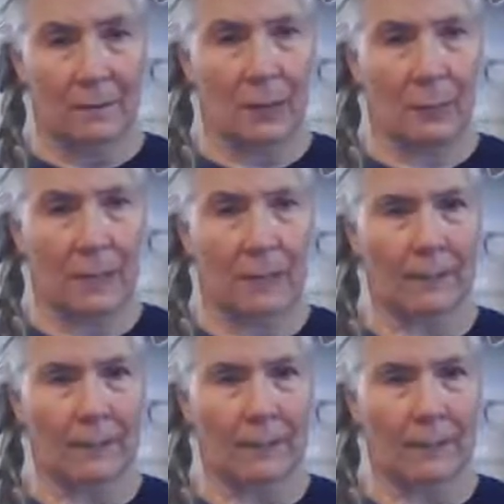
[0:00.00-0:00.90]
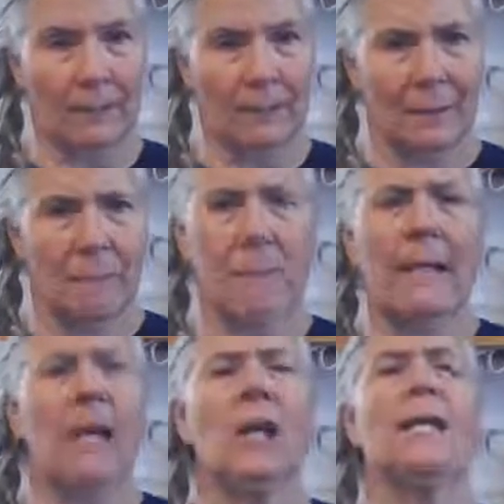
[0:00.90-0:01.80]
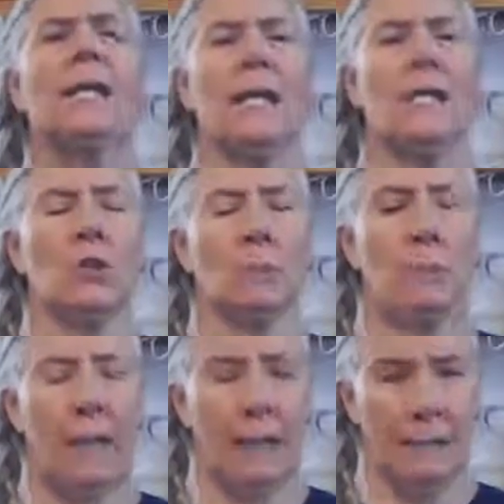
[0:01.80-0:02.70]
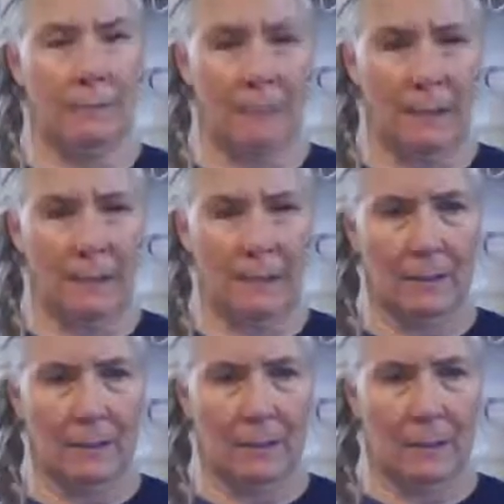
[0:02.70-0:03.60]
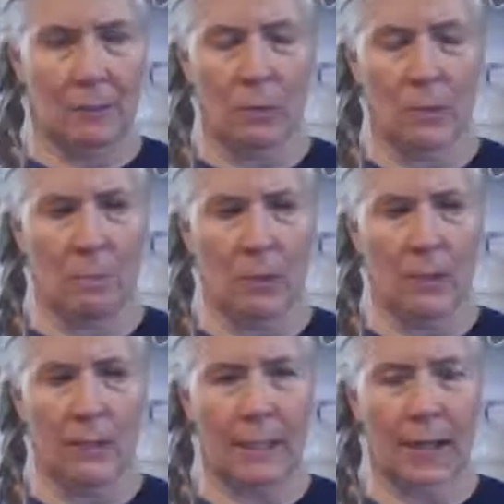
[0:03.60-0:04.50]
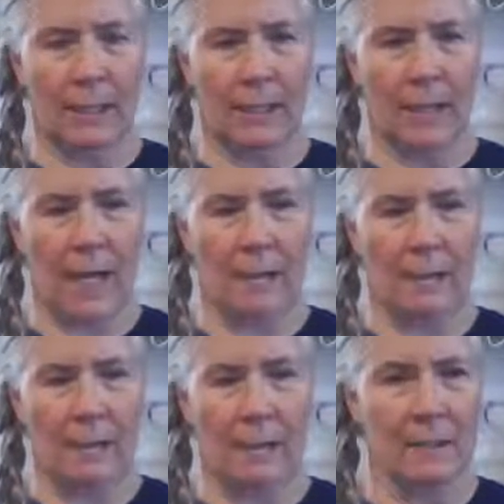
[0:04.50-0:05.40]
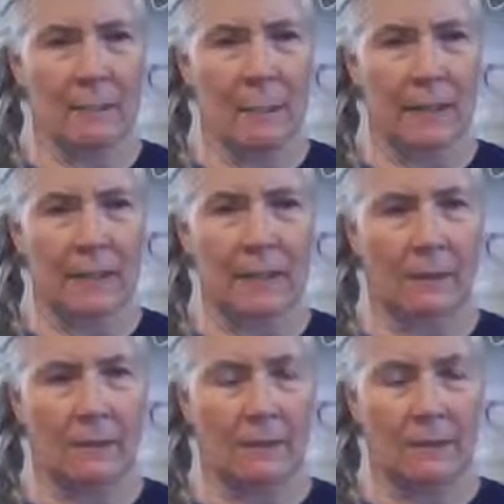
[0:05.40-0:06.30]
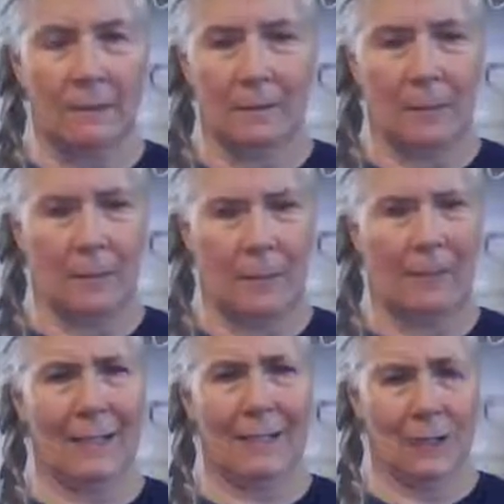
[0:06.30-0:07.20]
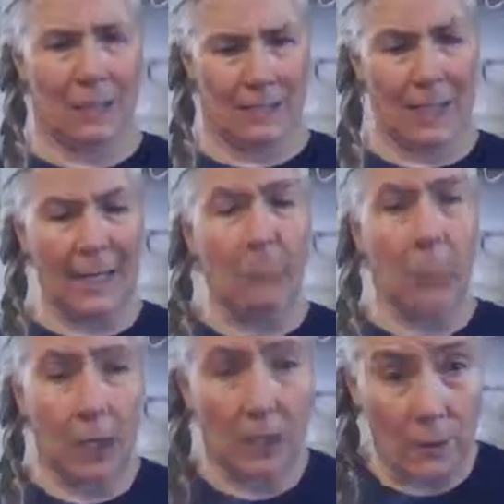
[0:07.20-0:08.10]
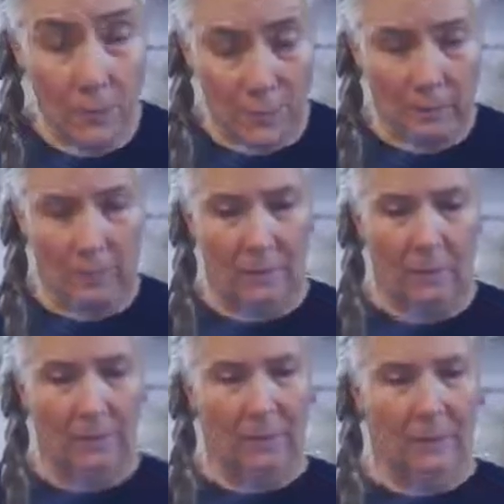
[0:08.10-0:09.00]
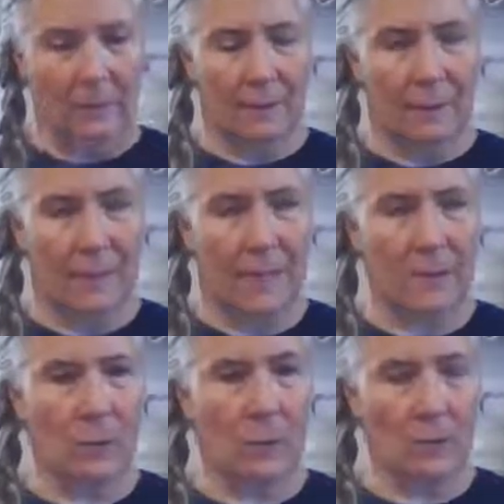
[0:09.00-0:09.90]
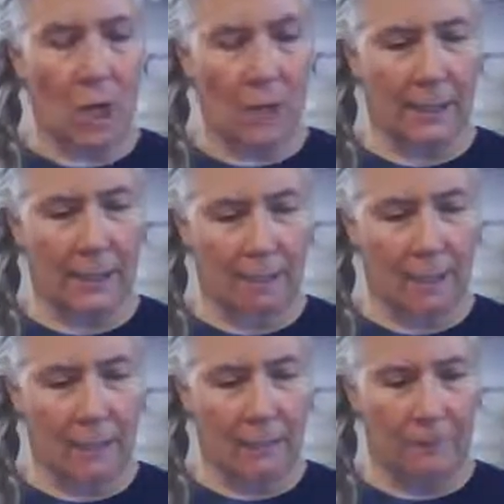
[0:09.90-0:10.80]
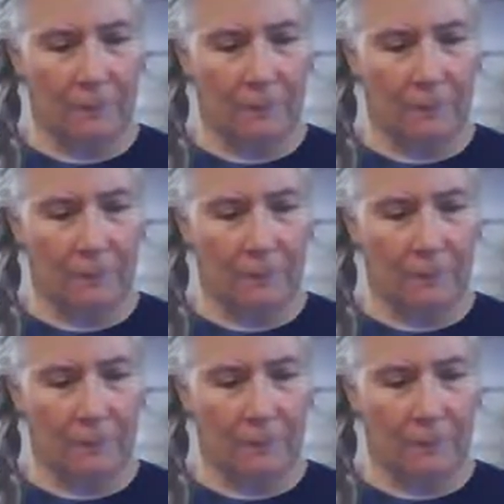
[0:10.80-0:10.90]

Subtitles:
You bet. My guardian angel behind me, whispering God's guidance into my ear. Oh my gosh, yes, I have prayers. That's what I'm talking about.